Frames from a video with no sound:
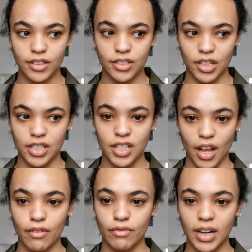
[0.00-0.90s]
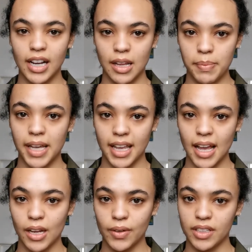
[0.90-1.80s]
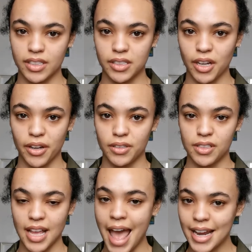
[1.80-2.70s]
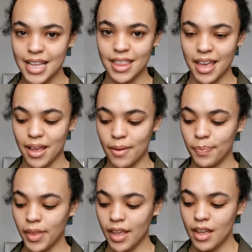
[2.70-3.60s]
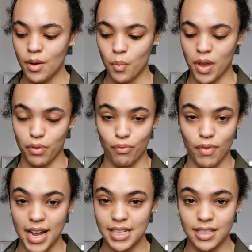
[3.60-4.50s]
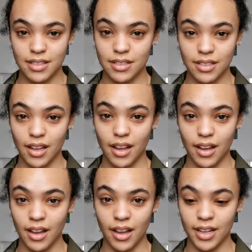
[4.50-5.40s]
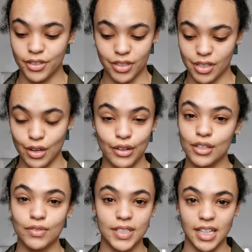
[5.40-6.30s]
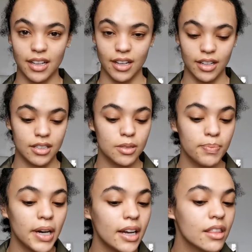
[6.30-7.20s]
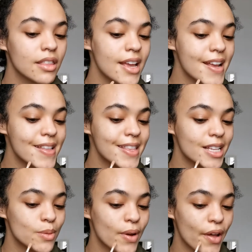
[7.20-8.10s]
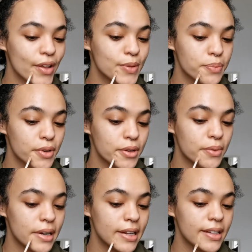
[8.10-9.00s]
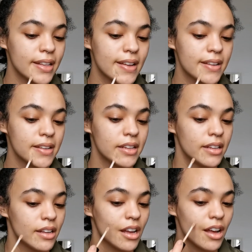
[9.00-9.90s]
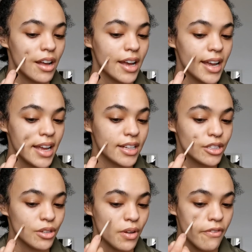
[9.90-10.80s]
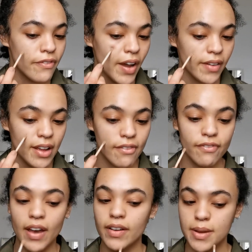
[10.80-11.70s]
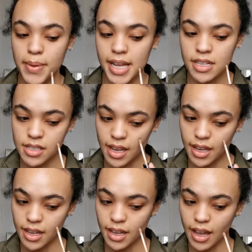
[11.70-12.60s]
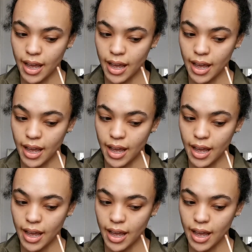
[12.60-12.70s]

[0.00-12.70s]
just a really big yellow undertone, so anything with reds just looks ridiculous, but I think this works pretty well. I do a very, very basic